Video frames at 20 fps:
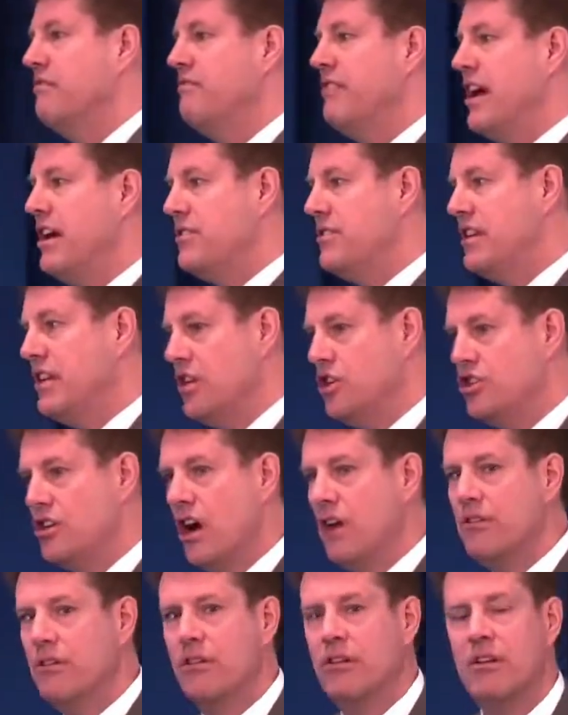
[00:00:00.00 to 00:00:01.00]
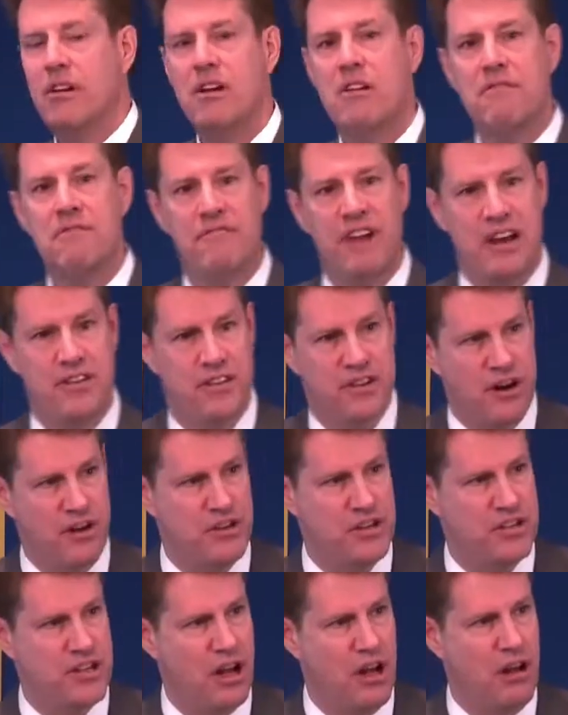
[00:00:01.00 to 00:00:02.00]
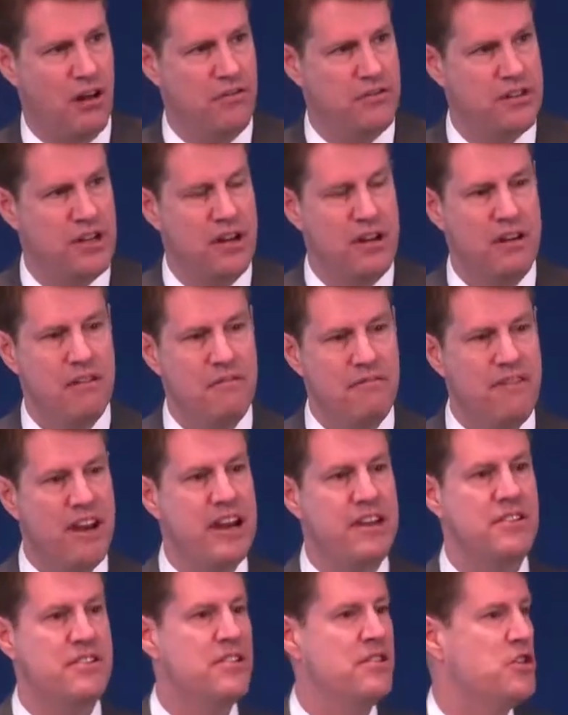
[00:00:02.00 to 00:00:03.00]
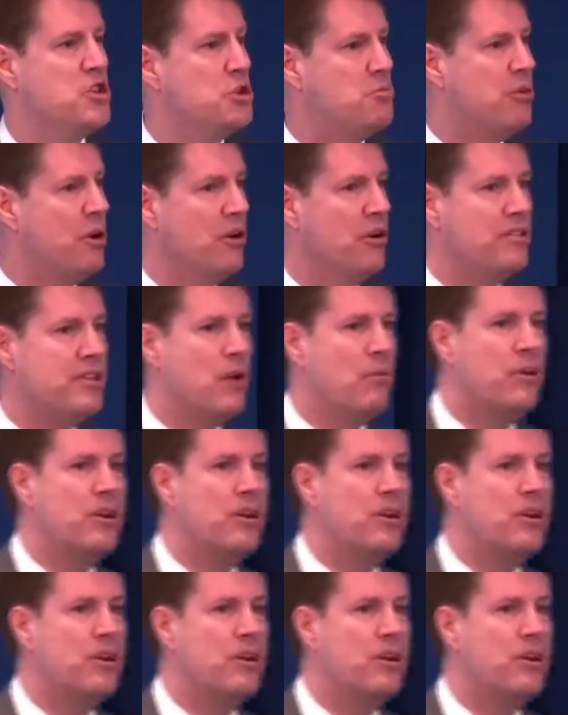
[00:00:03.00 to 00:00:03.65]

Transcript: faith in each other, faith in ourselves, faith in the spirit that